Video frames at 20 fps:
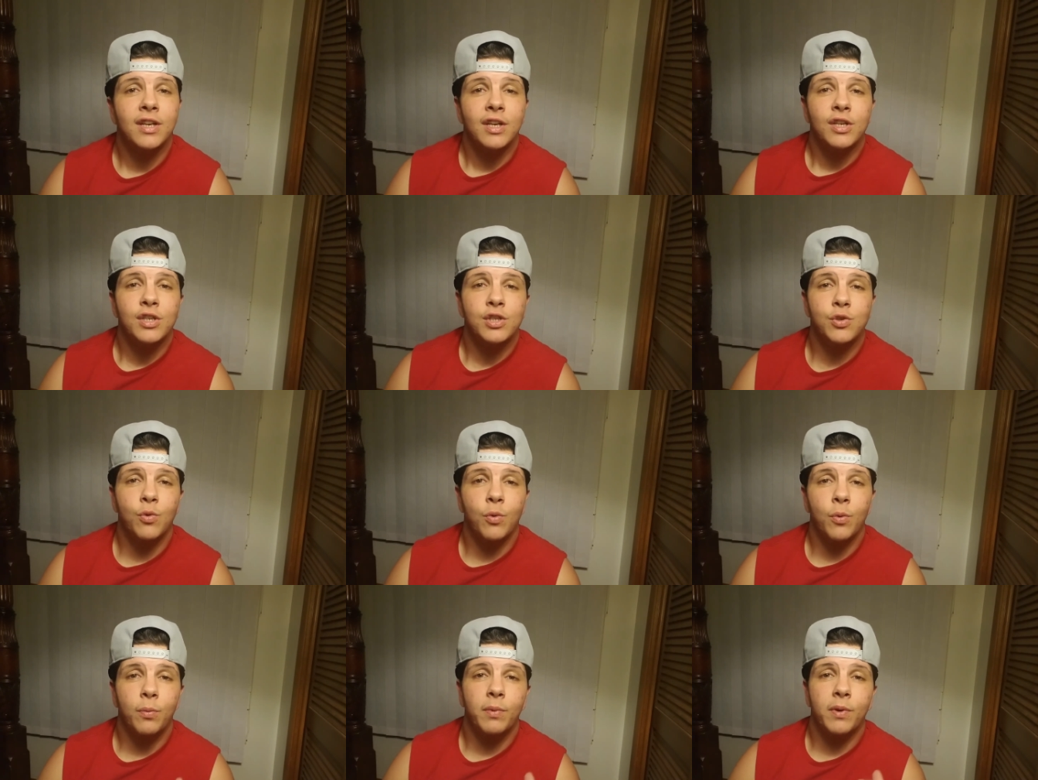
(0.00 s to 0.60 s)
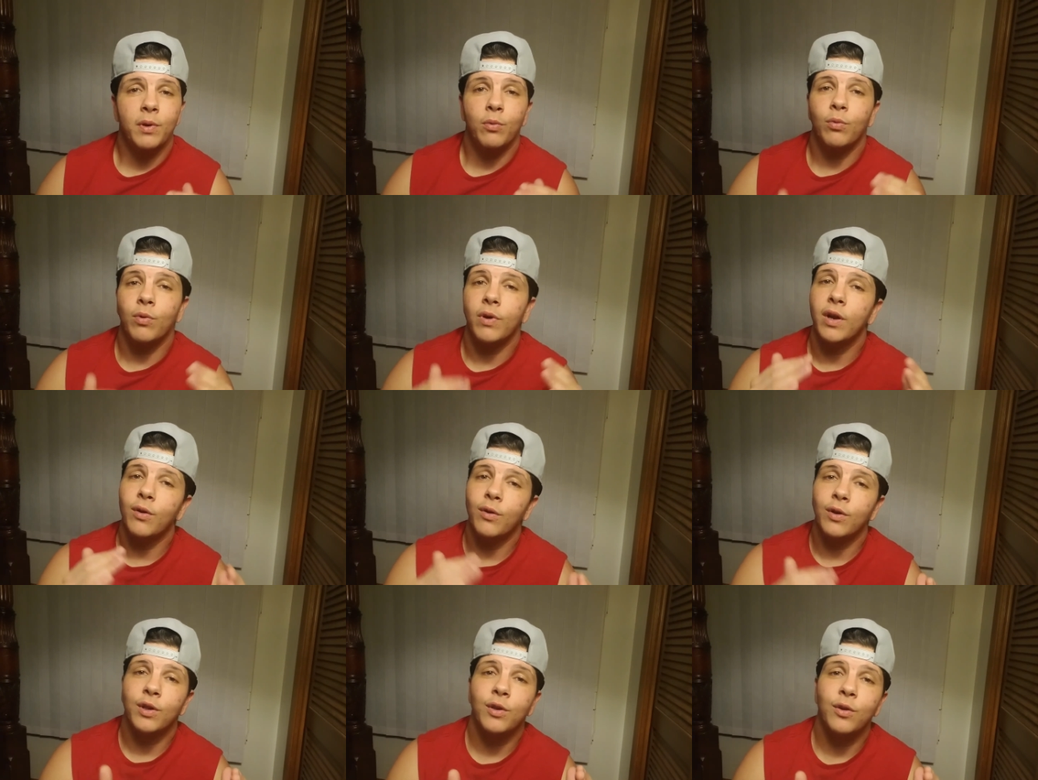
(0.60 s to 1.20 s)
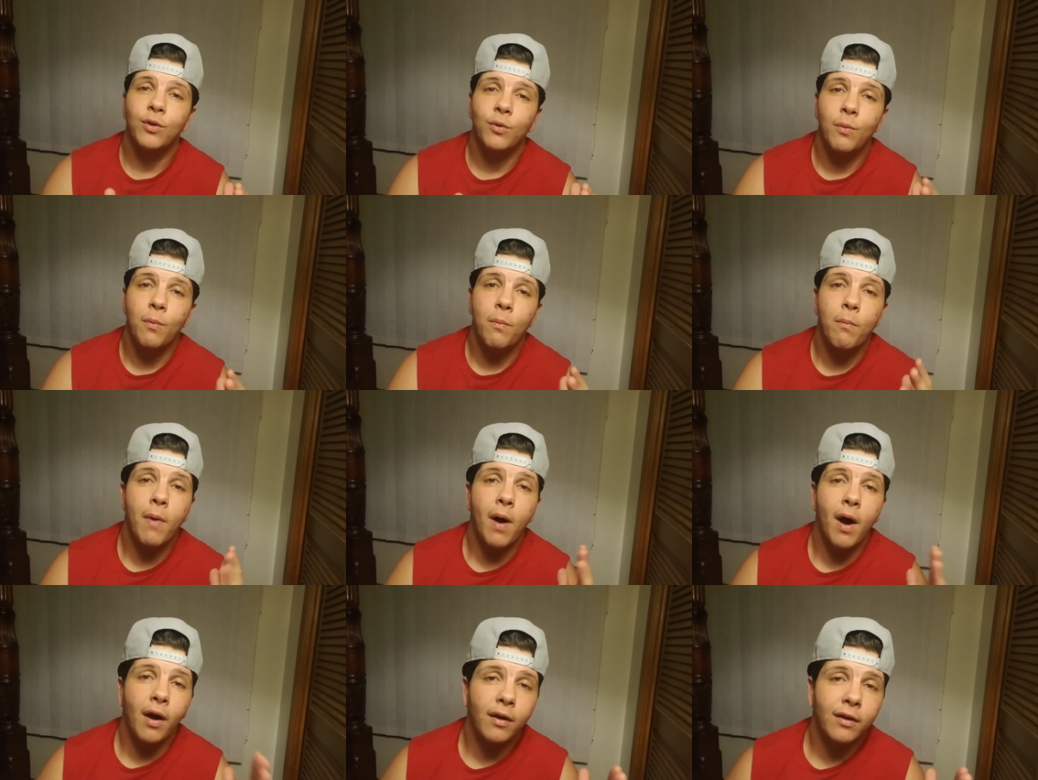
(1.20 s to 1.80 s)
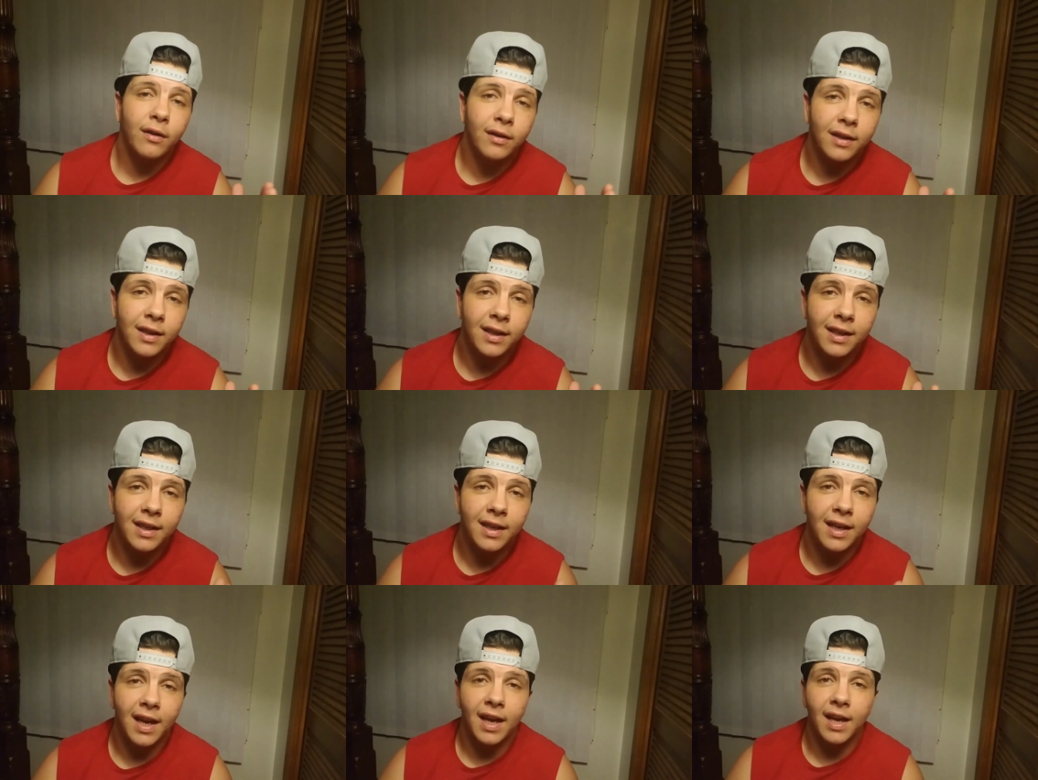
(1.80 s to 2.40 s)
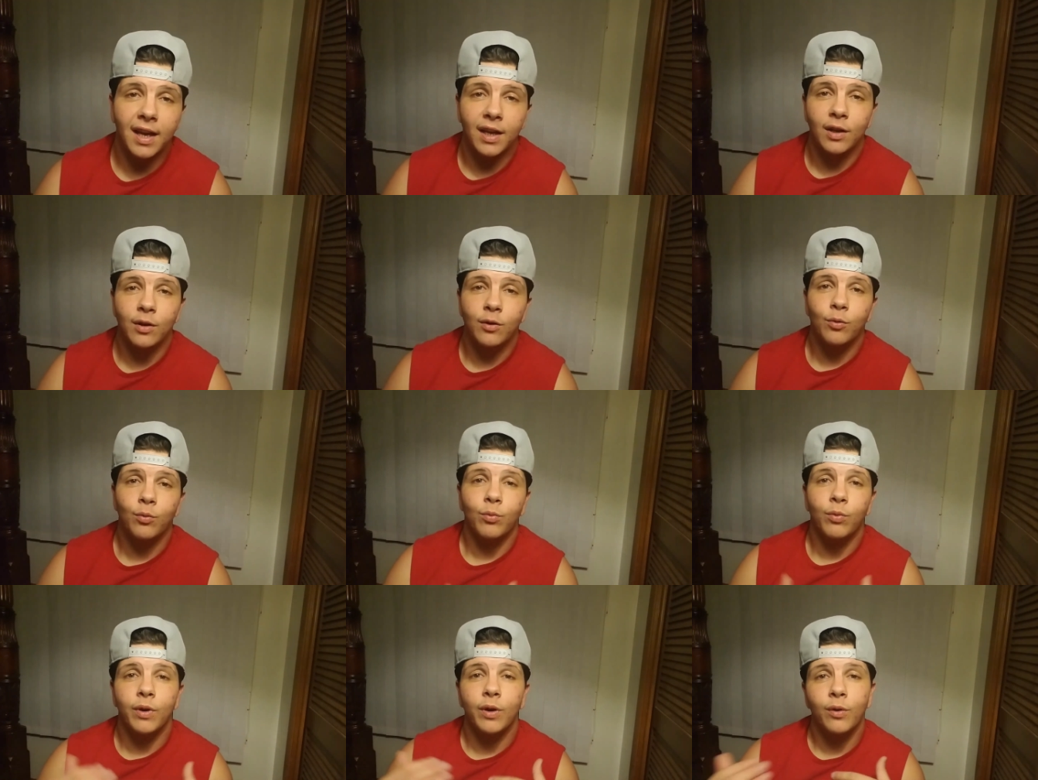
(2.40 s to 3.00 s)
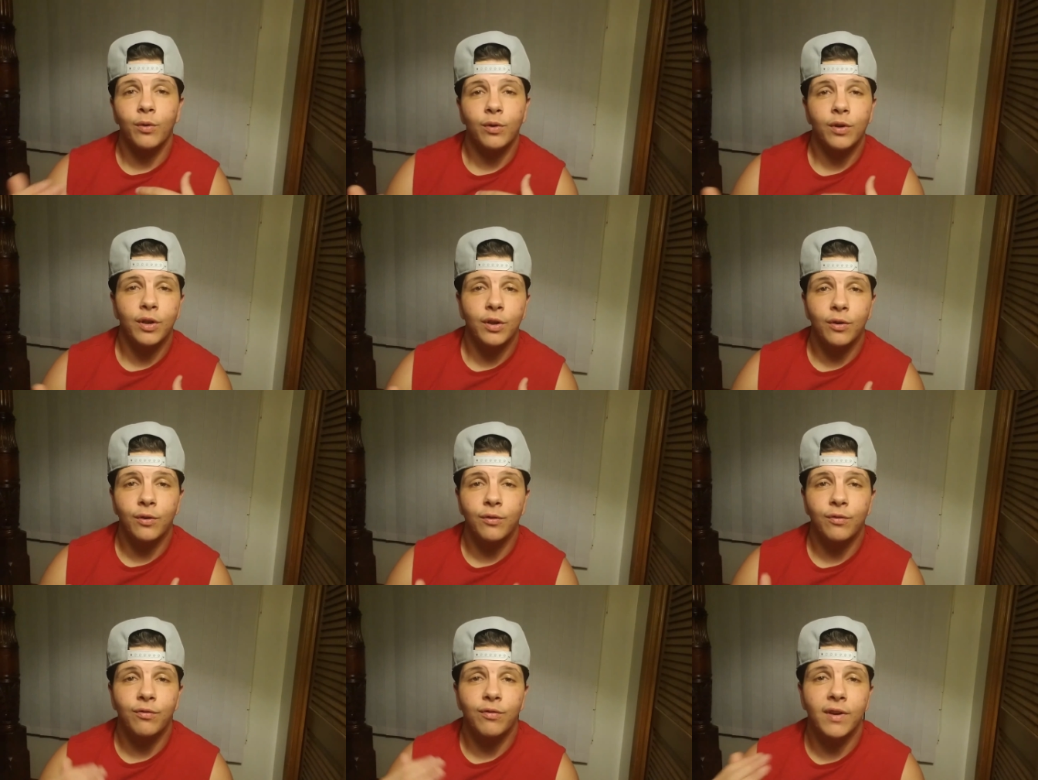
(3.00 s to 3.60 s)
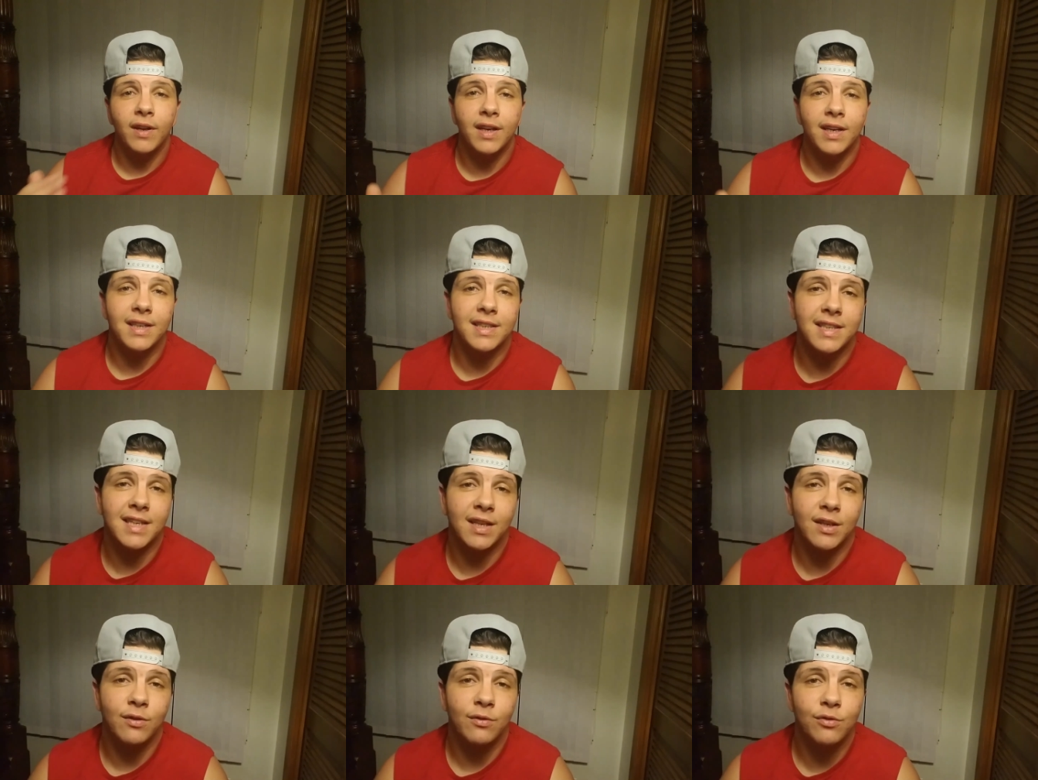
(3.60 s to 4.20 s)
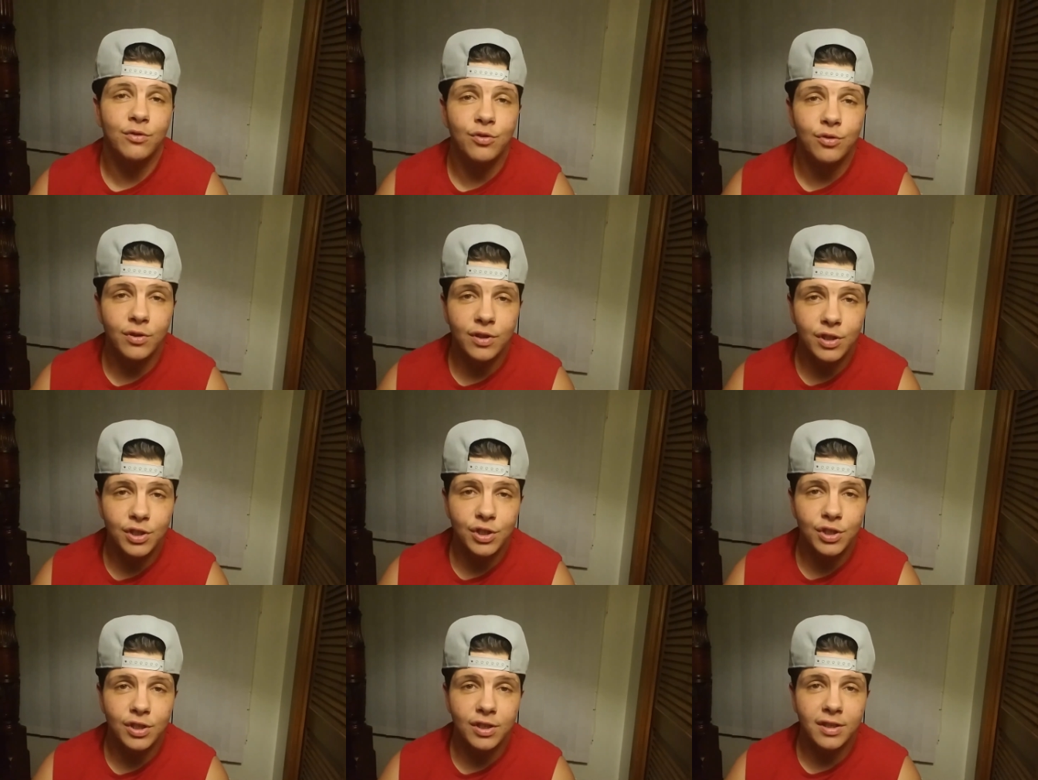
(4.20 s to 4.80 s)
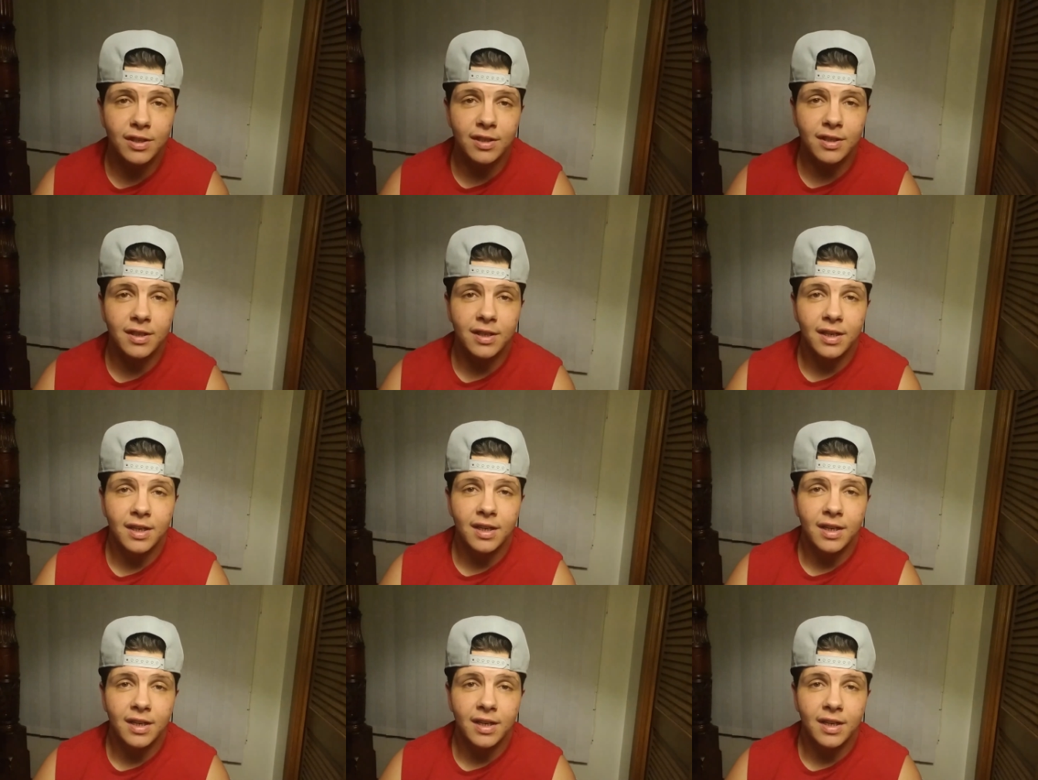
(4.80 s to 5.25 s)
So it will be Real You modeling and Real You fitness and nutrition.